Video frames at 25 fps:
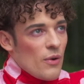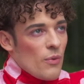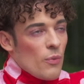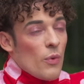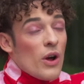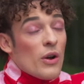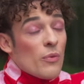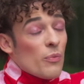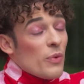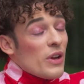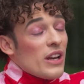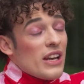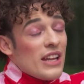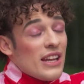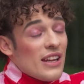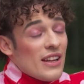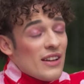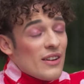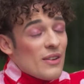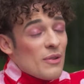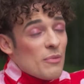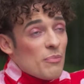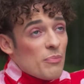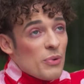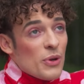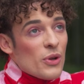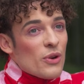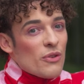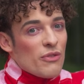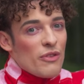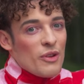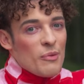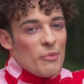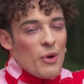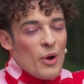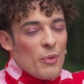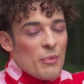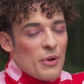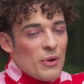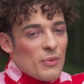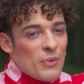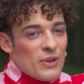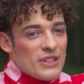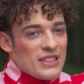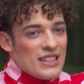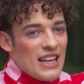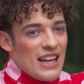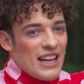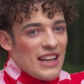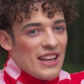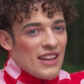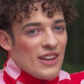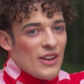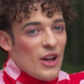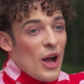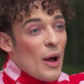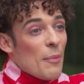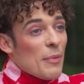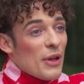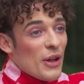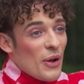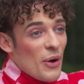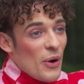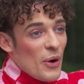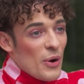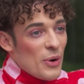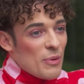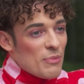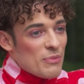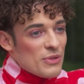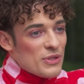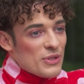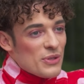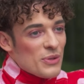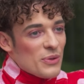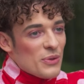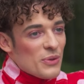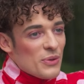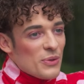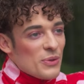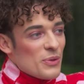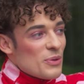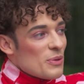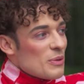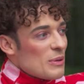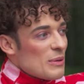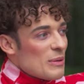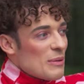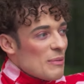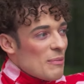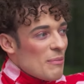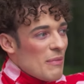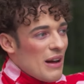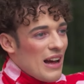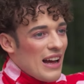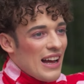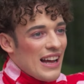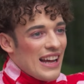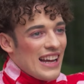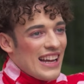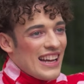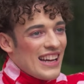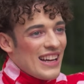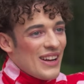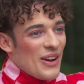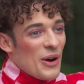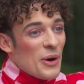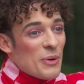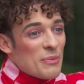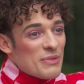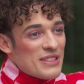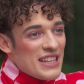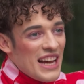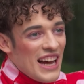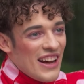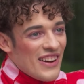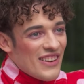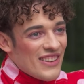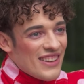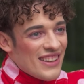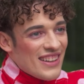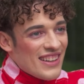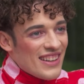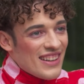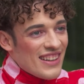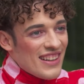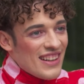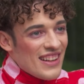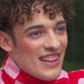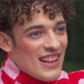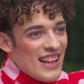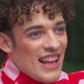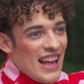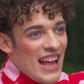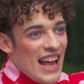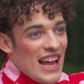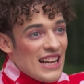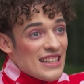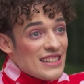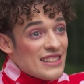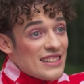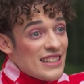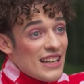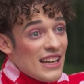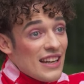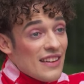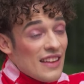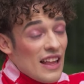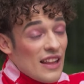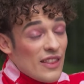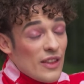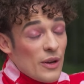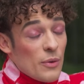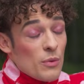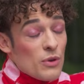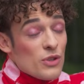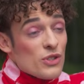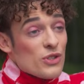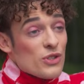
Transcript: one really beautiful moment was like coming home to my hometown and seeing that there were